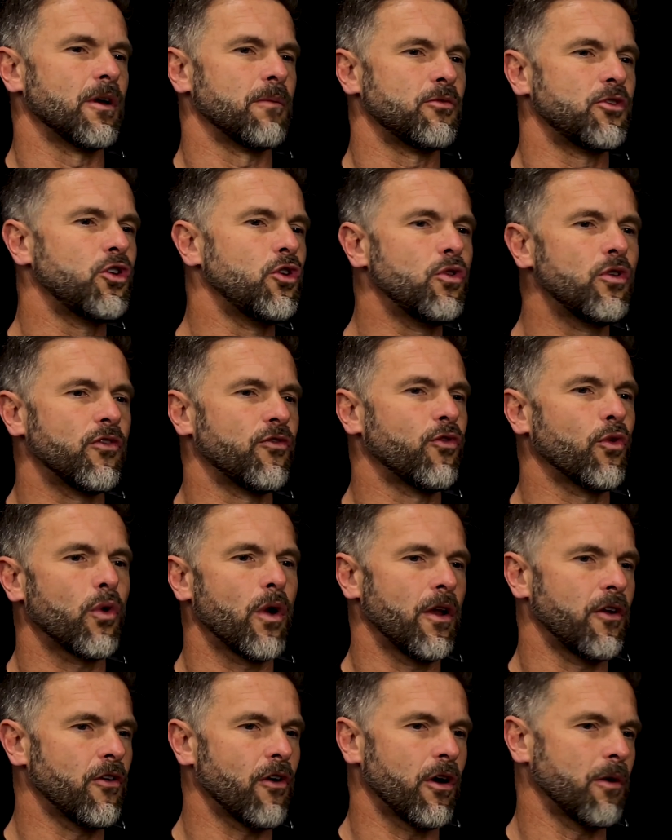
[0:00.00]
up 200 to
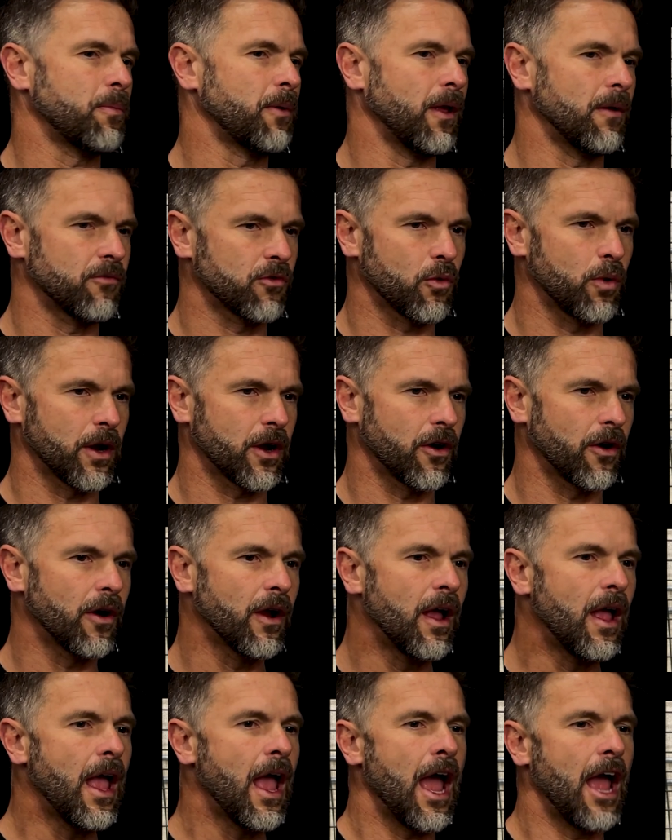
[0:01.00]
400 RPMs quicker,
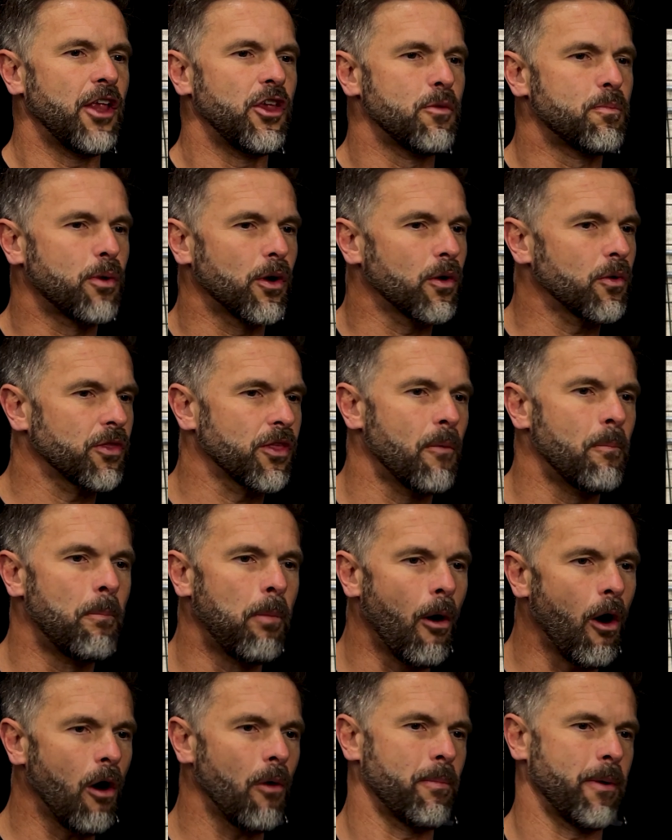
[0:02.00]
and you put it with a
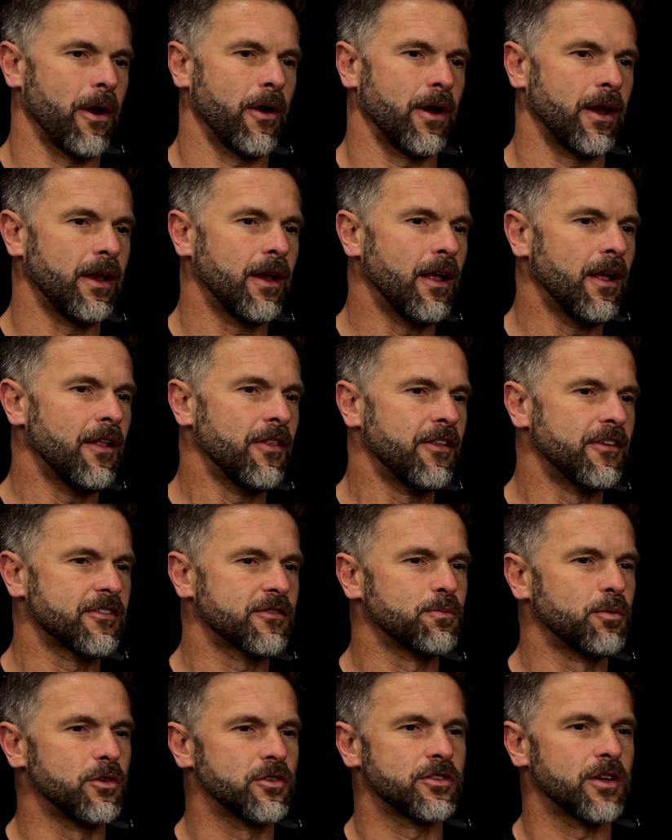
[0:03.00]
ball bearing that
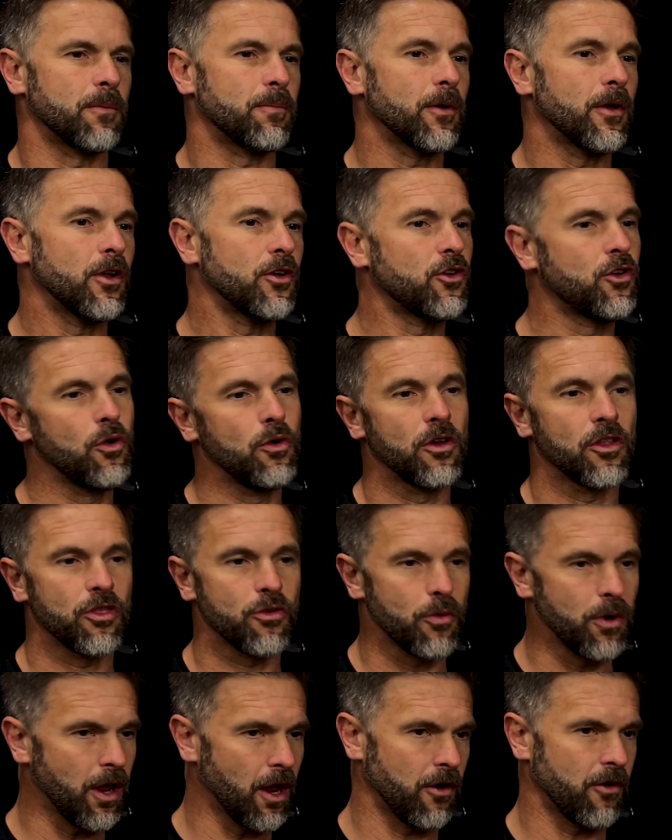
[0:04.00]
spools up 200 to
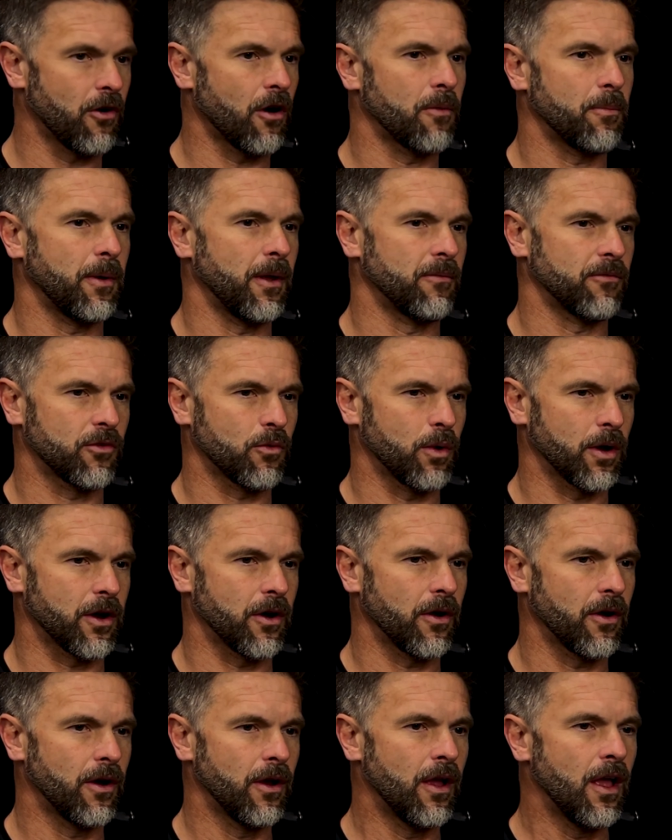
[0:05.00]
300 RPMs
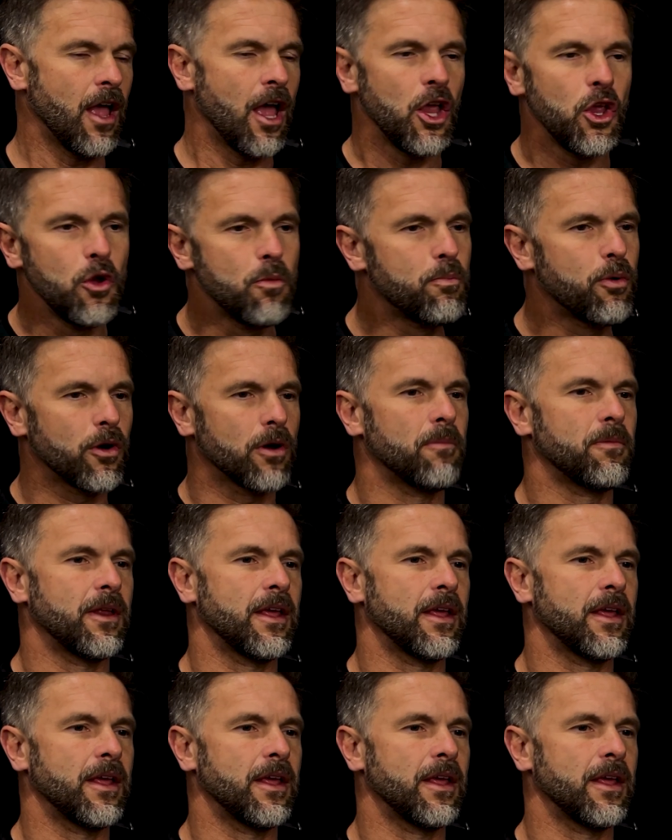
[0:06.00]
quicker. You put them